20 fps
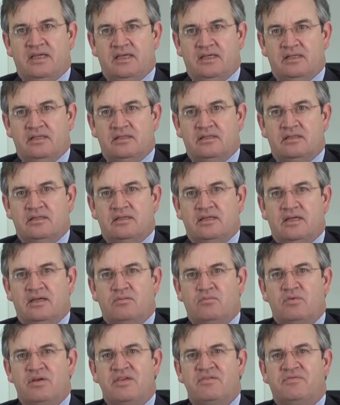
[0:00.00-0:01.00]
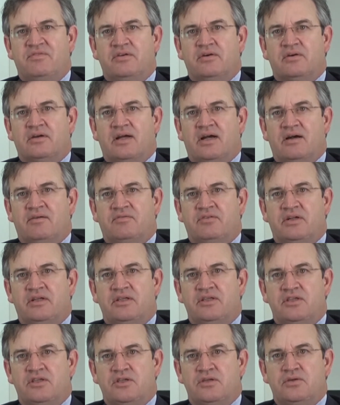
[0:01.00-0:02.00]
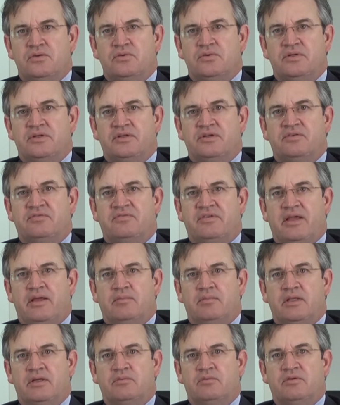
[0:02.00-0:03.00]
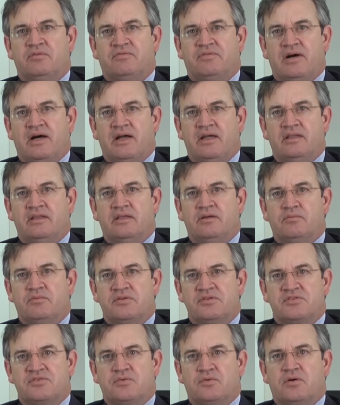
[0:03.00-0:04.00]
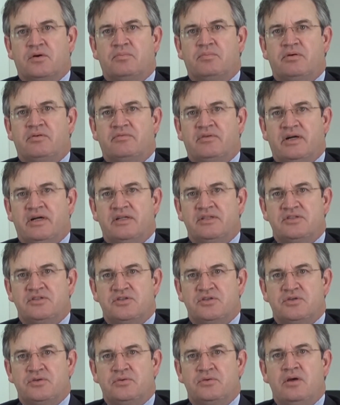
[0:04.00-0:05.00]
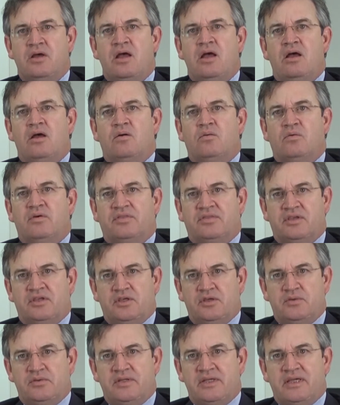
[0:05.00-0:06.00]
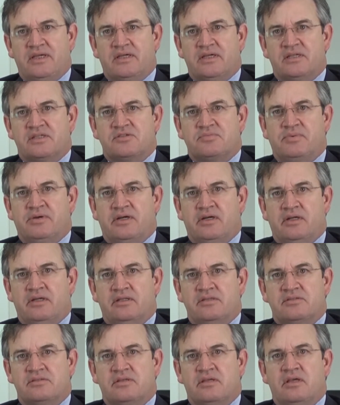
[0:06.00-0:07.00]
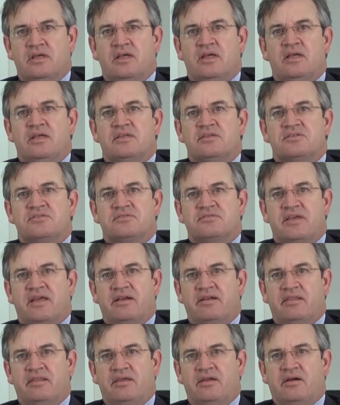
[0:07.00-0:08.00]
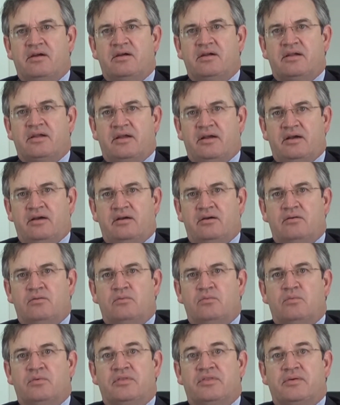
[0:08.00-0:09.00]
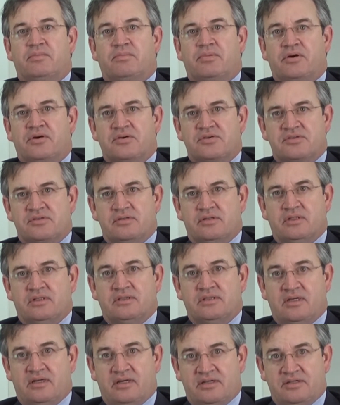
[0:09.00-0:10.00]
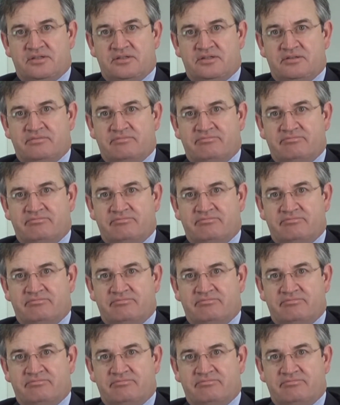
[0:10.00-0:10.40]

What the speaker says: end, and we feel confident you and your family will find that Restore provides you with a unique experience, state-of-the-art care with a personal touch.